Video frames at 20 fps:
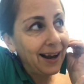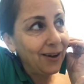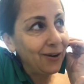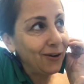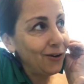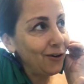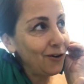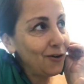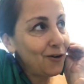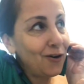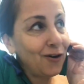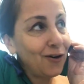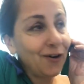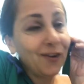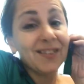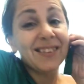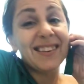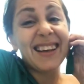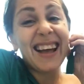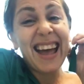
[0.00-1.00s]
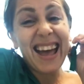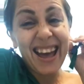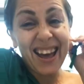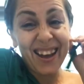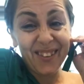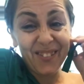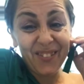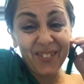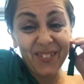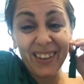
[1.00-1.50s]
alcohol is
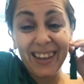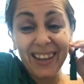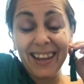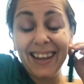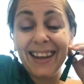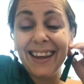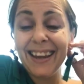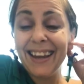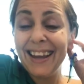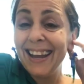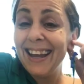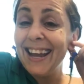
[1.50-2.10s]
heavy.